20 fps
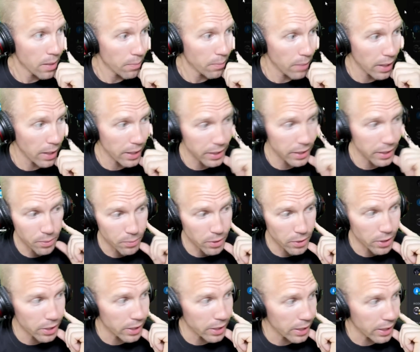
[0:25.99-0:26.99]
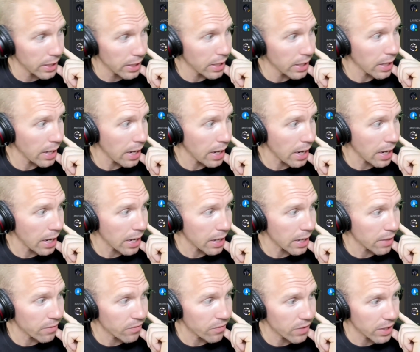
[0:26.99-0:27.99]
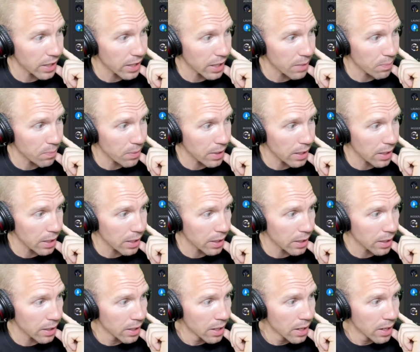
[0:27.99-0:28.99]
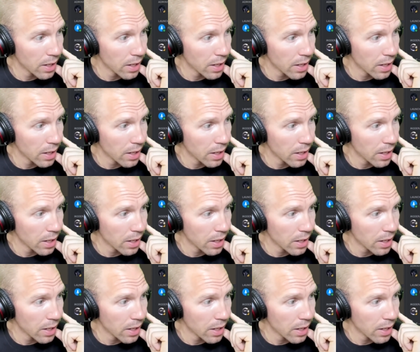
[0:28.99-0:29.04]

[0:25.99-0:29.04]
my community a VIP